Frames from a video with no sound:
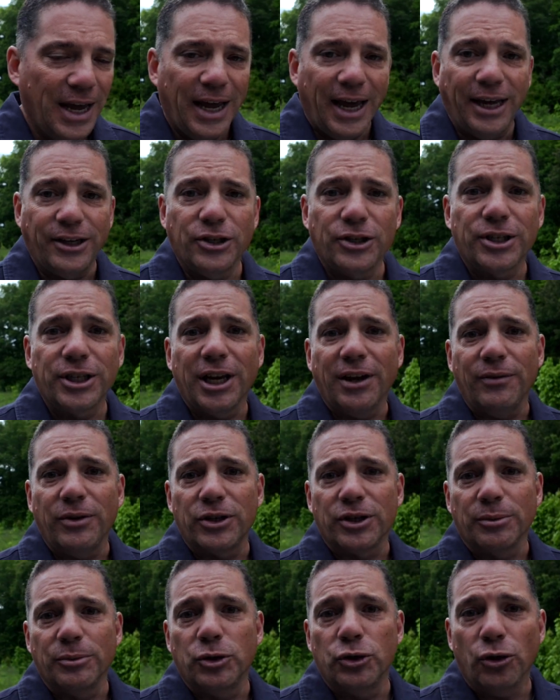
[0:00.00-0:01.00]
And just to give you
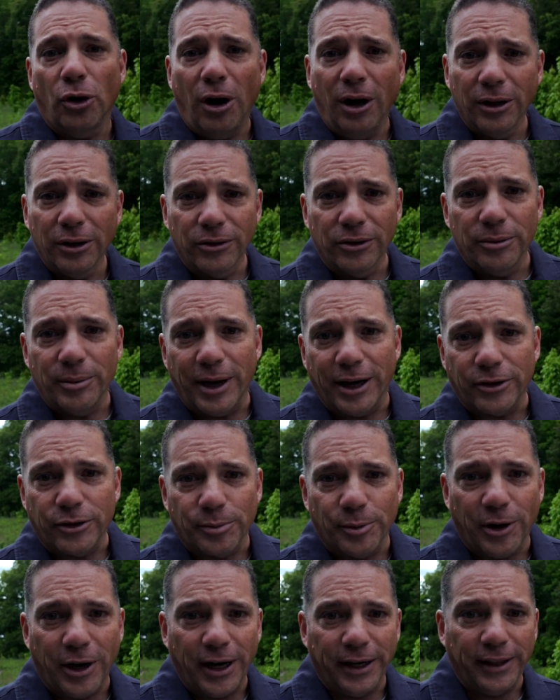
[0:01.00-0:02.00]
some dollar amounts
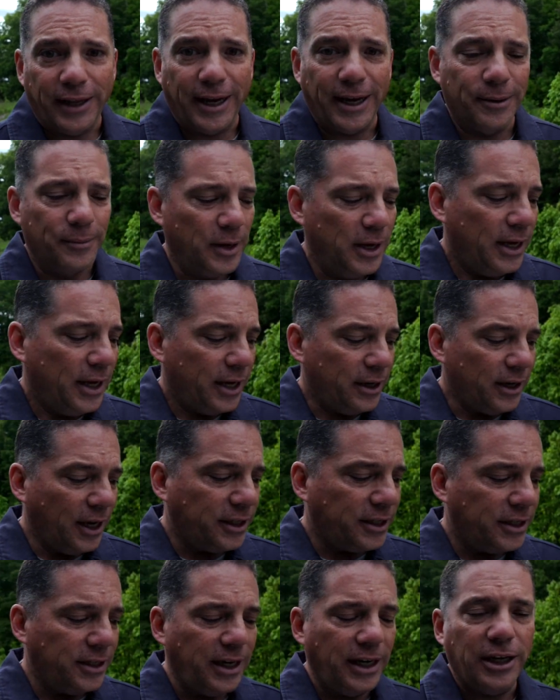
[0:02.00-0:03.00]
behind that, in
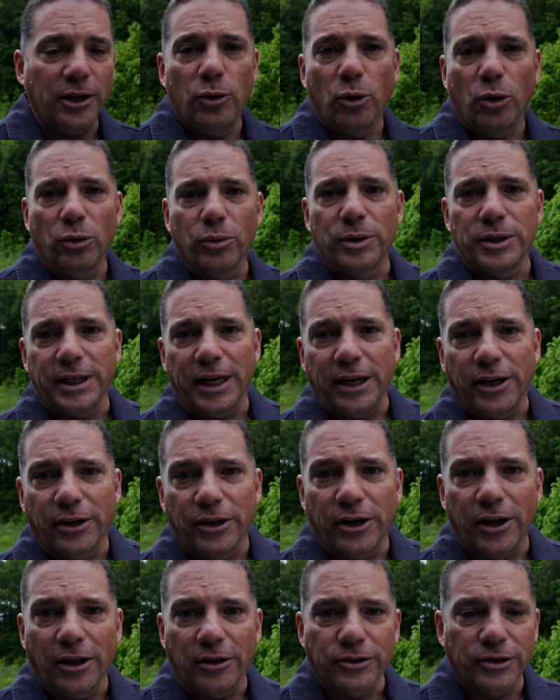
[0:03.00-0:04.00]
1980, gold was
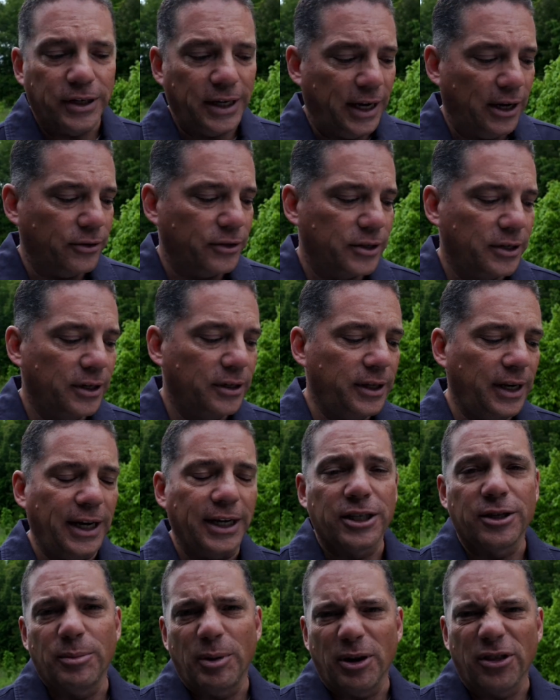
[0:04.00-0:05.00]
$800 an ounce. Today,
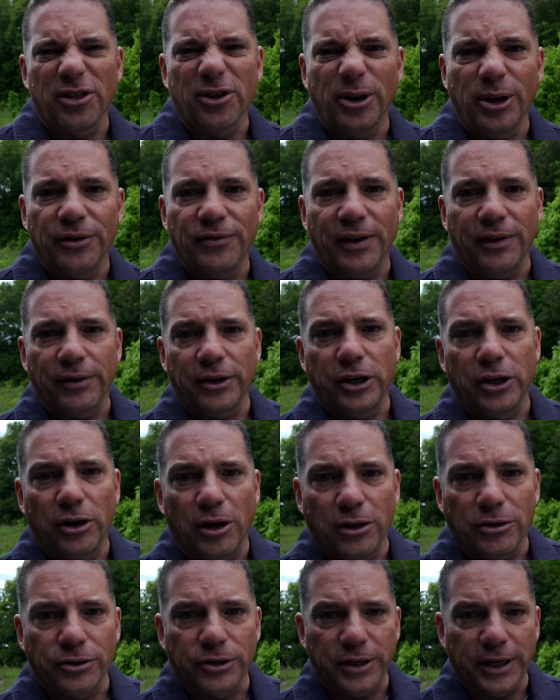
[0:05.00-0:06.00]
it's about
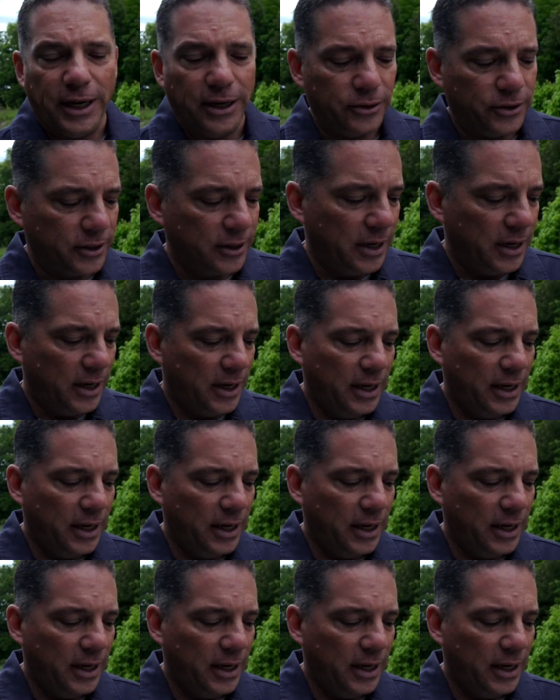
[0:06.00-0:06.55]
$3,500 an ounce.